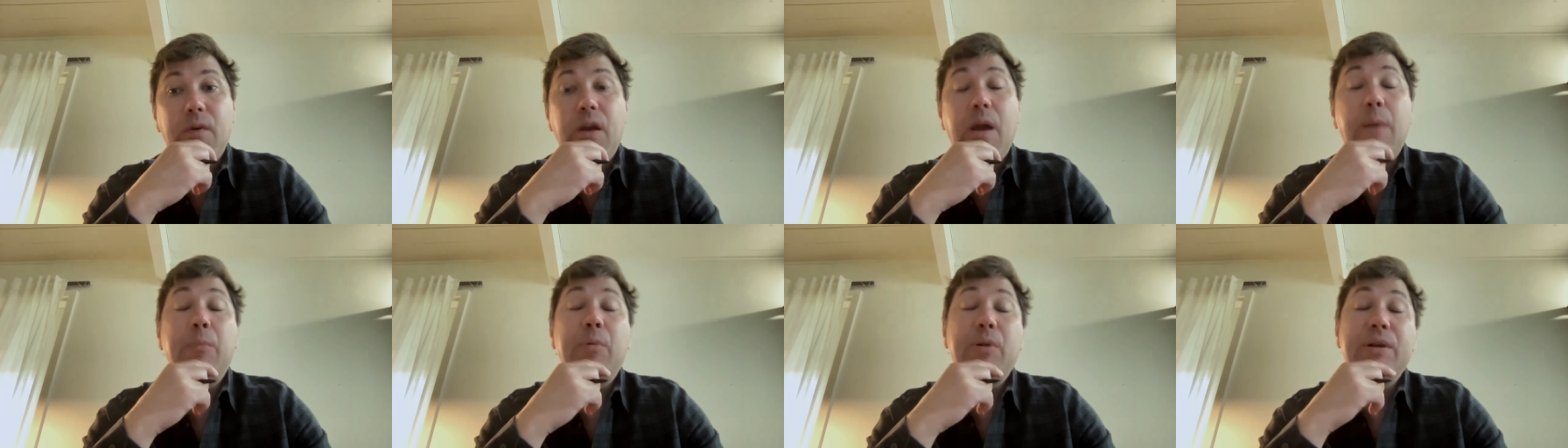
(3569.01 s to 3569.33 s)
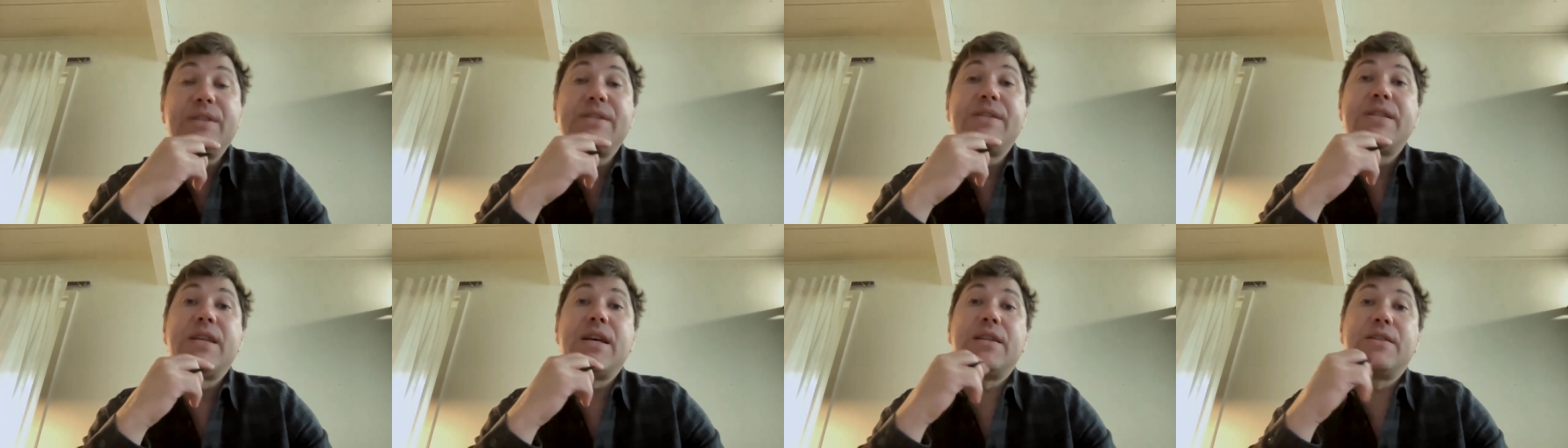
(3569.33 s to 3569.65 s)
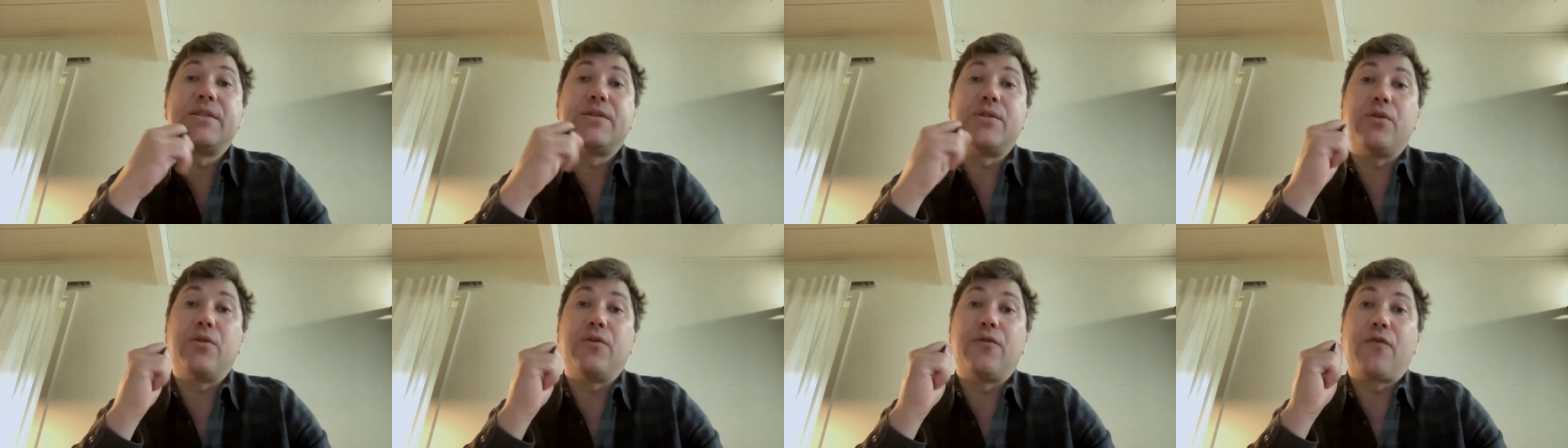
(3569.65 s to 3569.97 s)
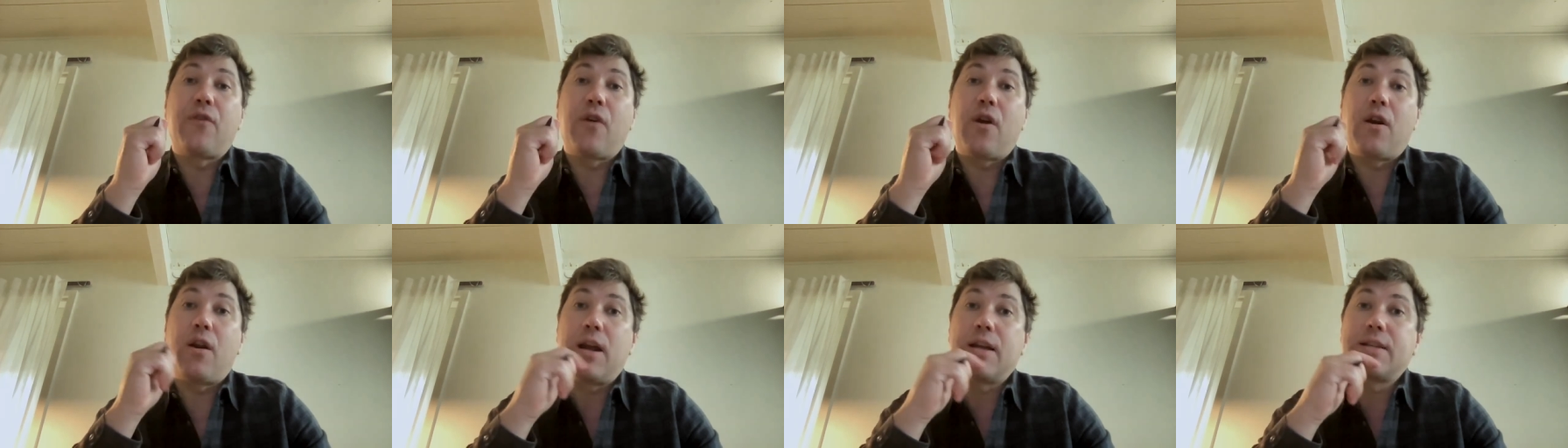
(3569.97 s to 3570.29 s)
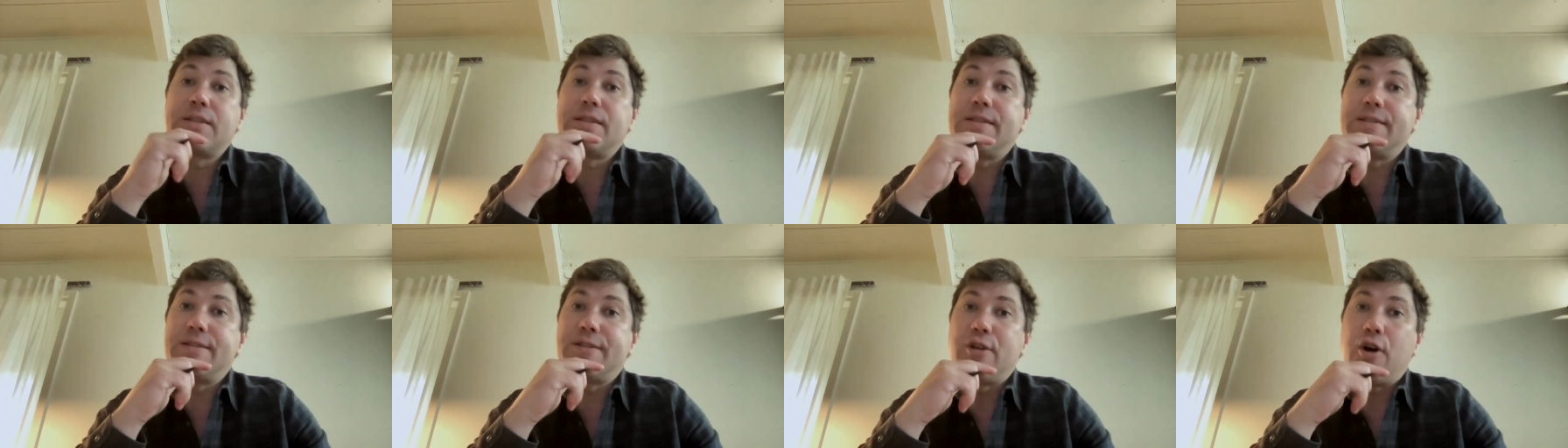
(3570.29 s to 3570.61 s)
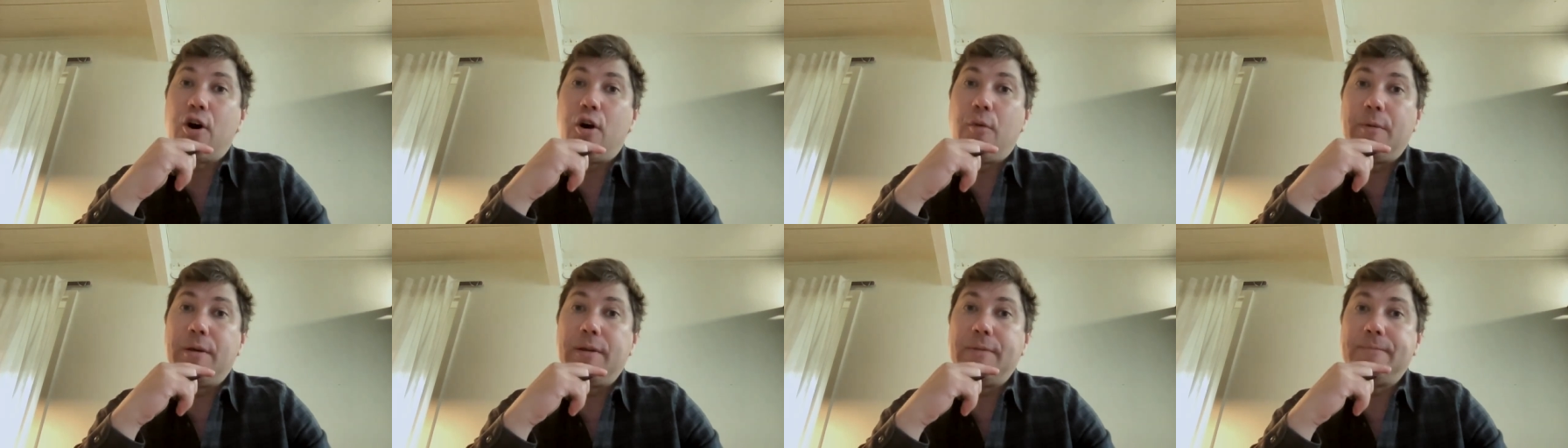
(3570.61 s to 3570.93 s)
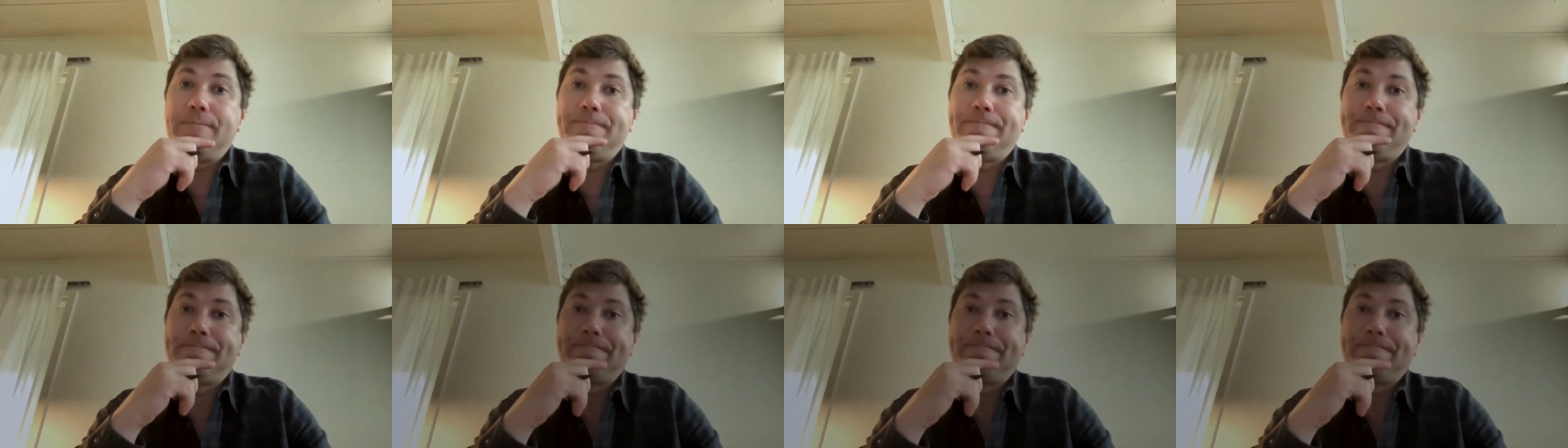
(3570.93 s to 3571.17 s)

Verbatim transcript: And please stay tuned for our next installment.